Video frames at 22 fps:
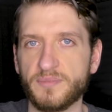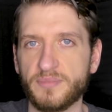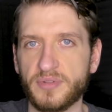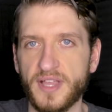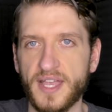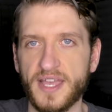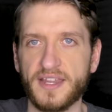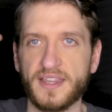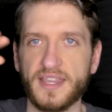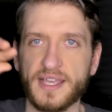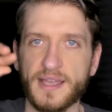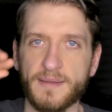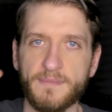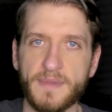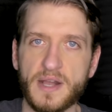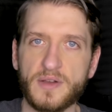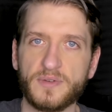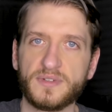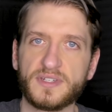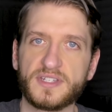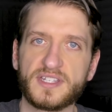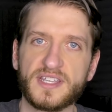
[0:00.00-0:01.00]
You play on like a
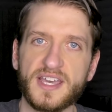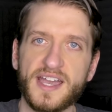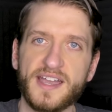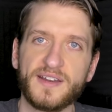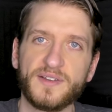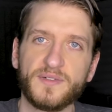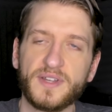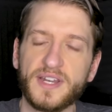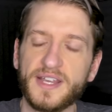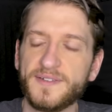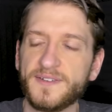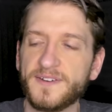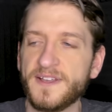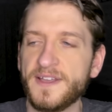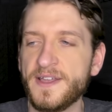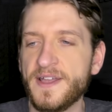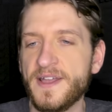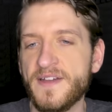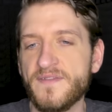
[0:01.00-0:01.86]
mountainside or whatever.